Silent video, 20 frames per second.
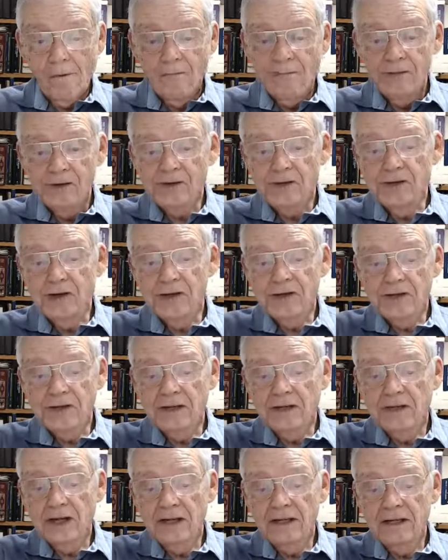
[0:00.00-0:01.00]
Jesus
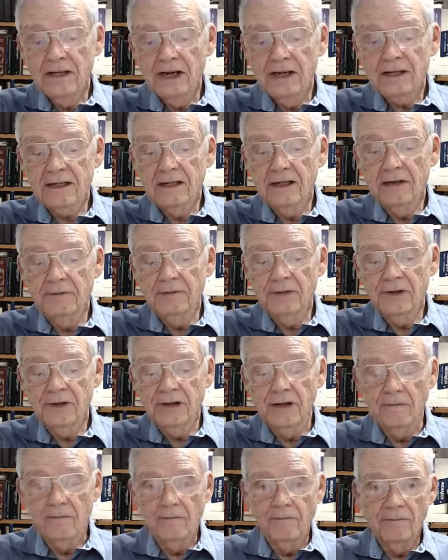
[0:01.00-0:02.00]
had not come to
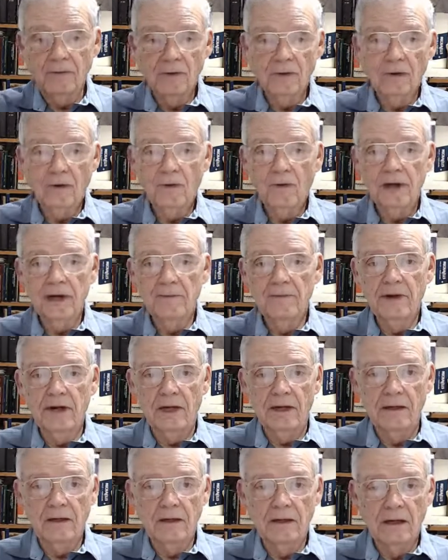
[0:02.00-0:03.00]
them. Oh, wait a minute.